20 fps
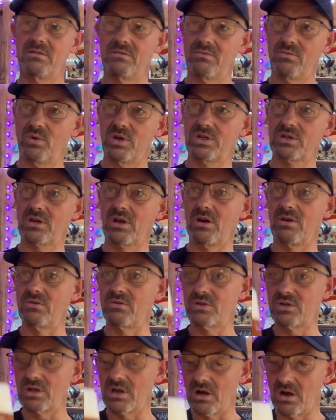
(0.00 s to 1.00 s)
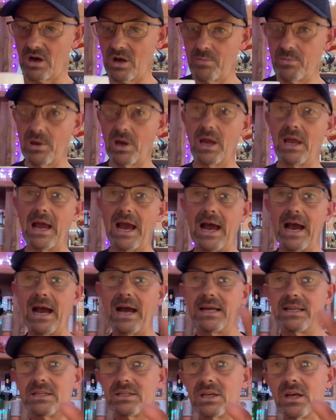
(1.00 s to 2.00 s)
West Coast IPA
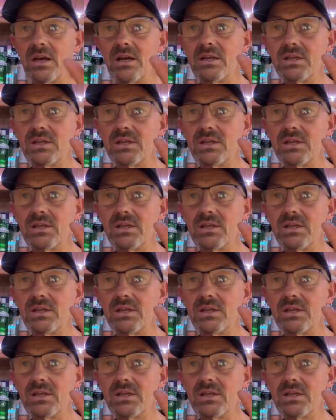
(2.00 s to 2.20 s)
at